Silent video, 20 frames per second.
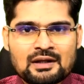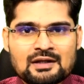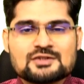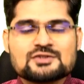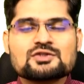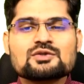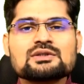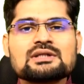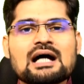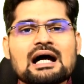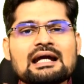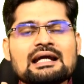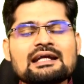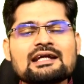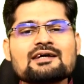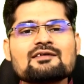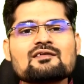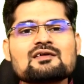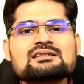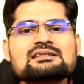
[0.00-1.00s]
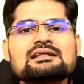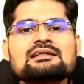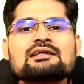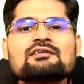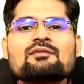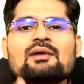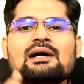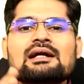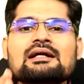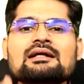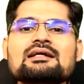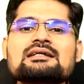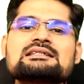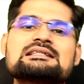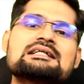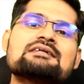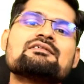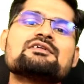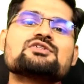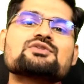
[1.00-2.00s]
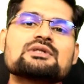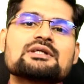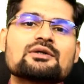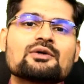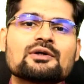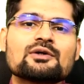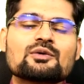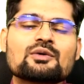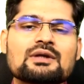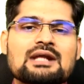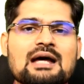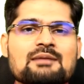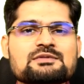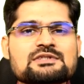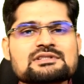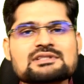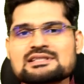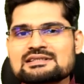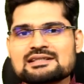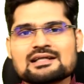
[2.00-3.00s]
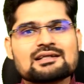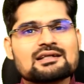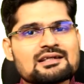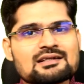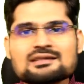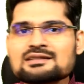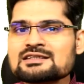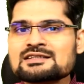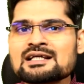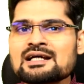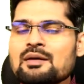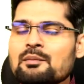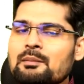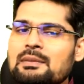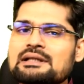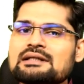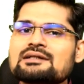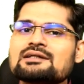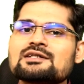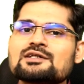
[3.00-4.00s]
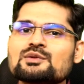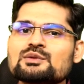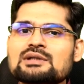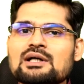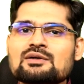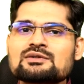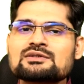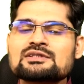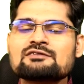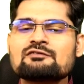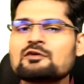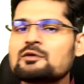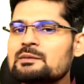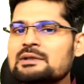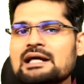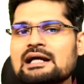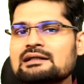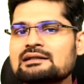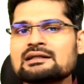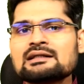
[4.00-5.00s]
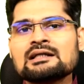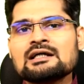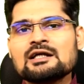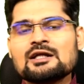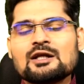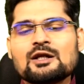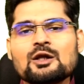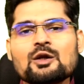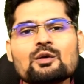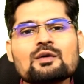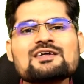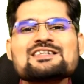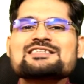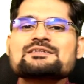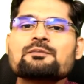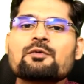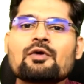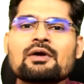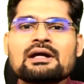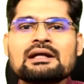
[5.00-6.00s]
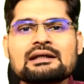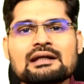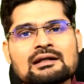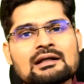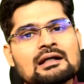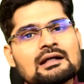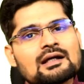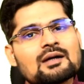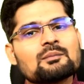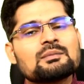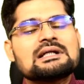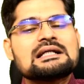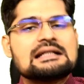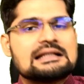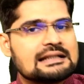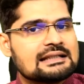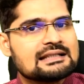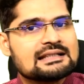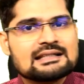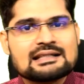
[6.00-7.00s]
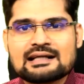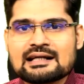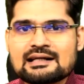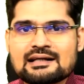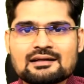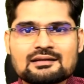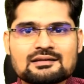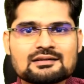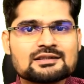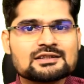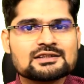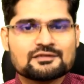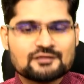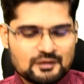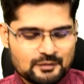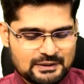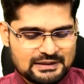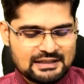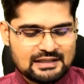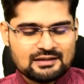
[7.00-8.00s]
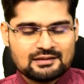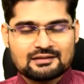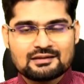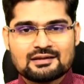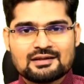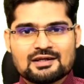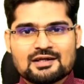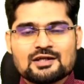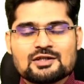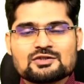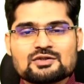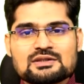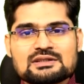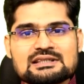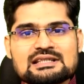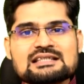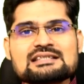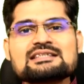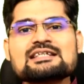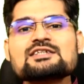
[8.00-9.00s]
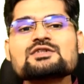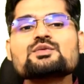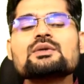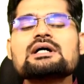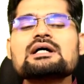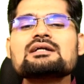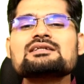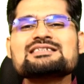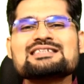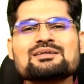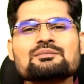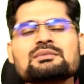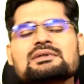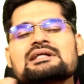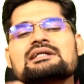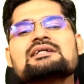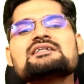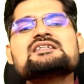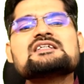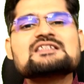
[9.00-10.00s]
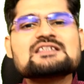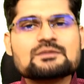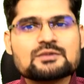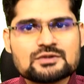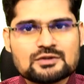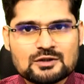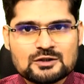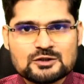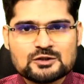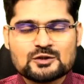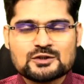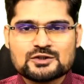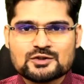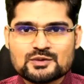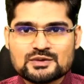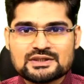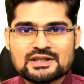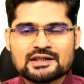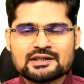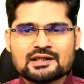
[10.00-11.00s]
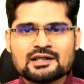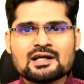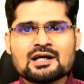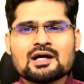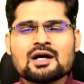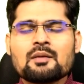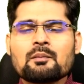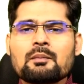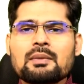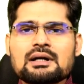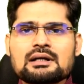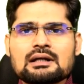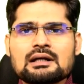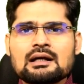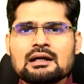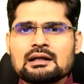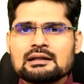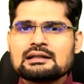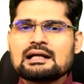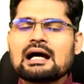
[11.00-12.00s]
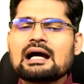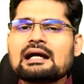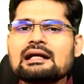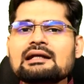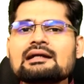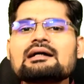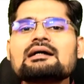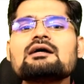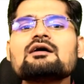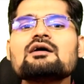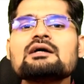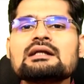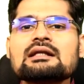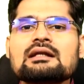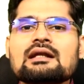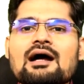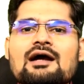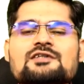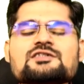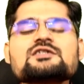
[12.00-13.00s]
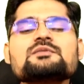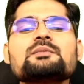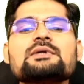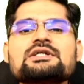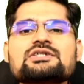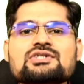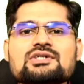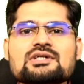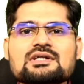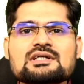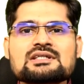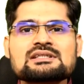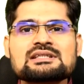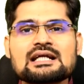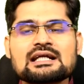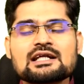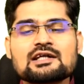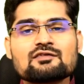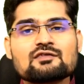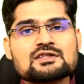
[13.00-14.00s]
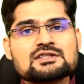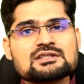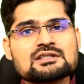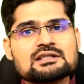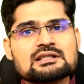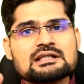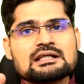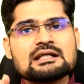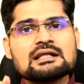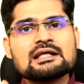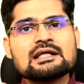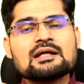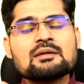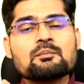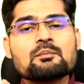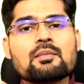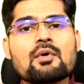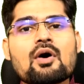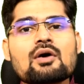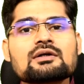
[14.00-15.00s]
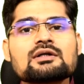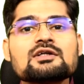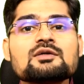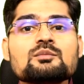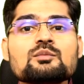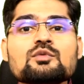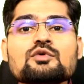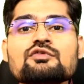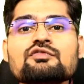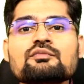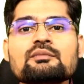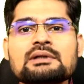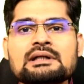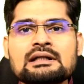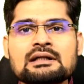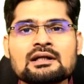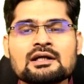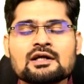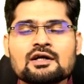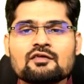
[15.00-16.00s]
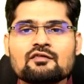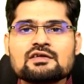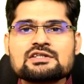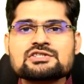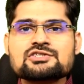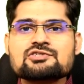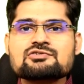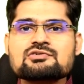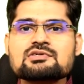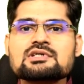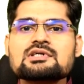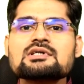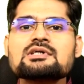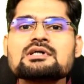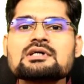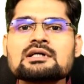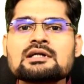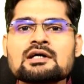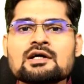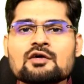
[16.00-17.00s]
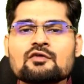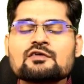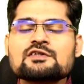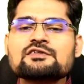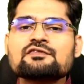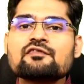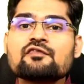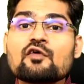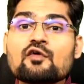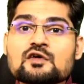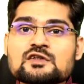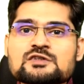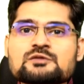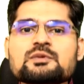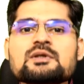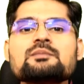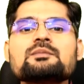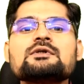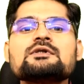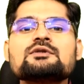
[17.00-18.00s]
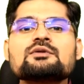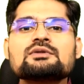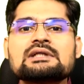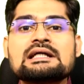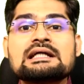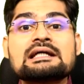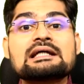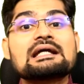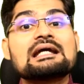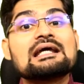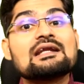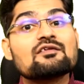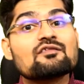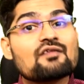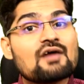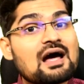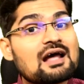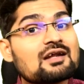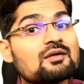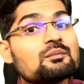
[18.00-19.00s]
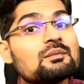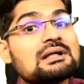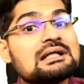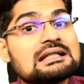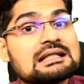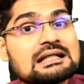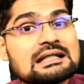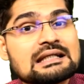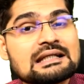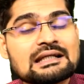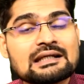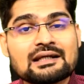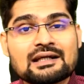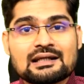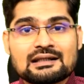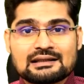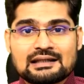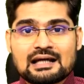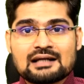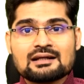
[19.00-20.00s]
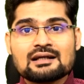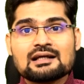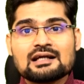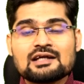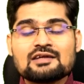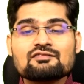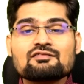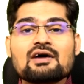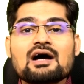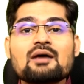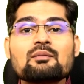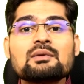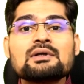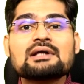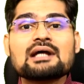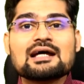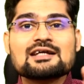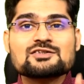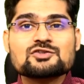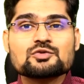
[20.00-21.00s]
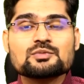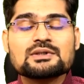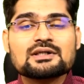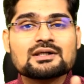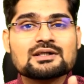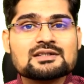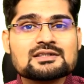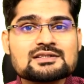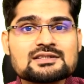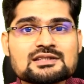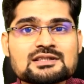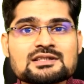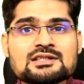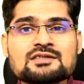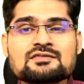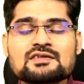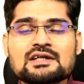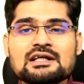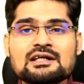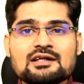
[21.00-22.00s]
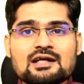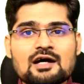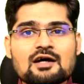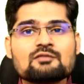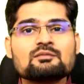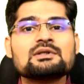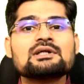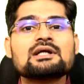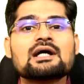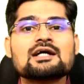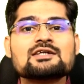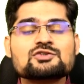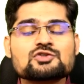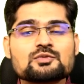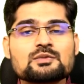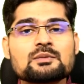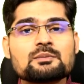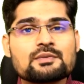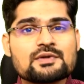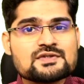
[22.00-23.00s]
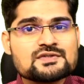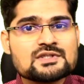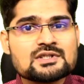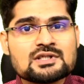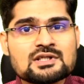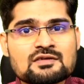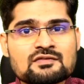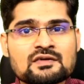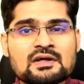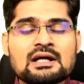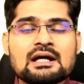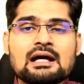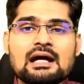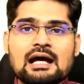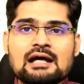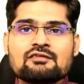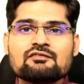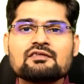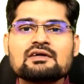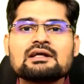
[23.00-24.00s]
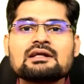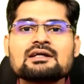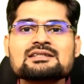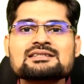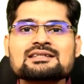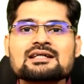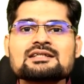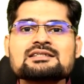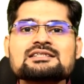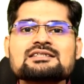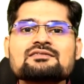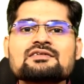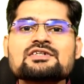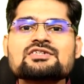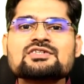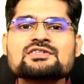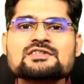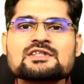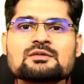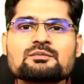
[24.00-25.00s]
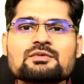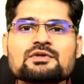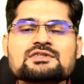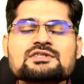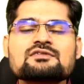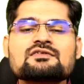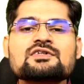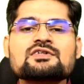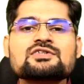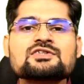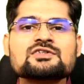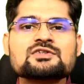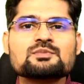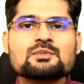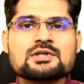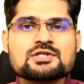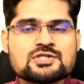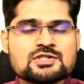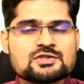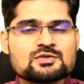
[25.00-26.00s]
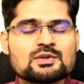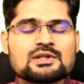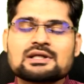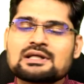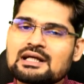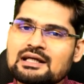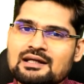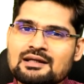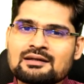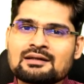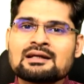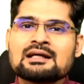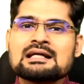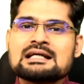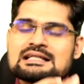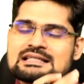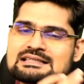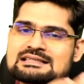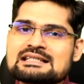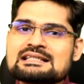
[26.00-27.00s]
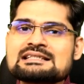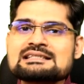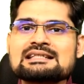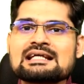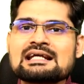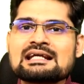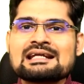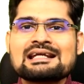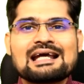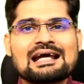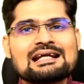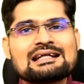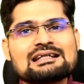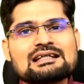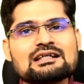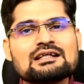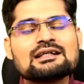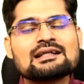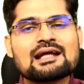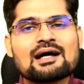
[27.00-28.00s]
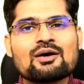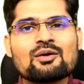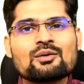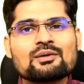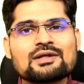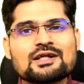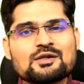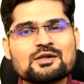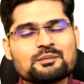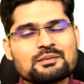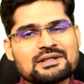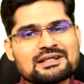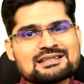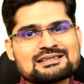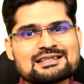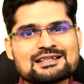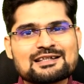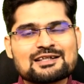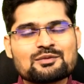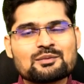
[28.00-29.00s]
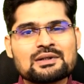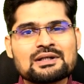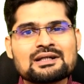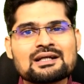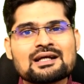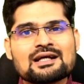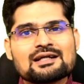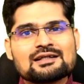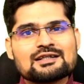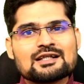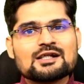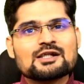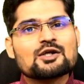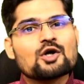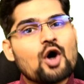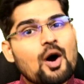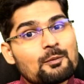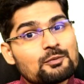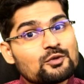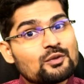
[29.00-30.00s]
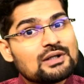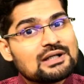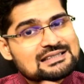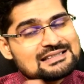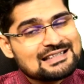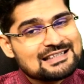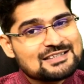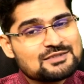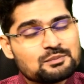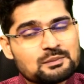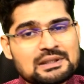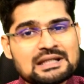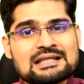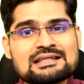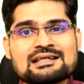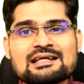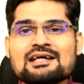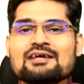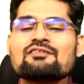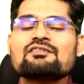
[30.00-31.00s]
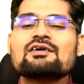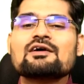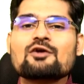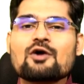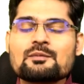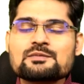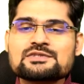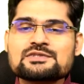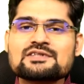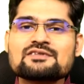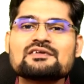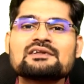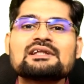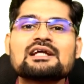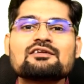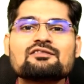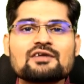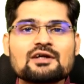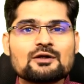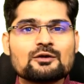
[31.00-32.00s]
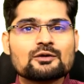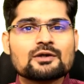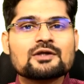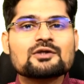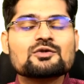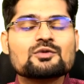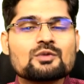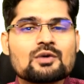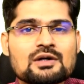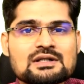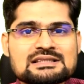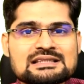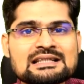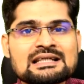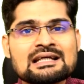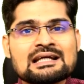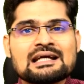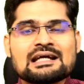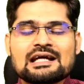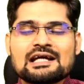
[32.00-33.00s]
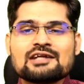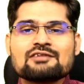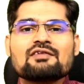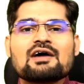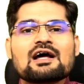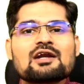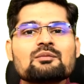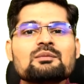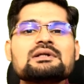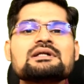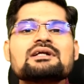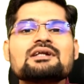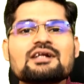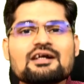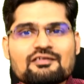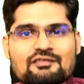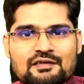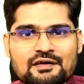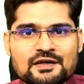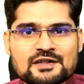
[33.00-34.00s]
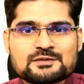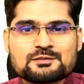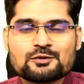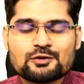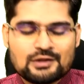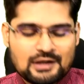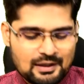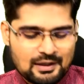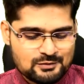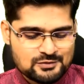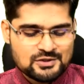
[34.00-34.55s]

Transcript: So the idea was that humanity is eventually going to collapse in just 30 years. By year 2000, we'll be at the lowest point and completely degraded earth will be there. So this is where some criticism is also associated. But the idea in larger picture is that it was a really important movement which triggered, which forced people to think environmentally. That environment has to be conserved, environment has to be preserved, and various conservations and preservations measures were taken since then until now, till Paris Agreement, till COP21. 26 meet, we are observing that we are looking towards the environmental awareness programs.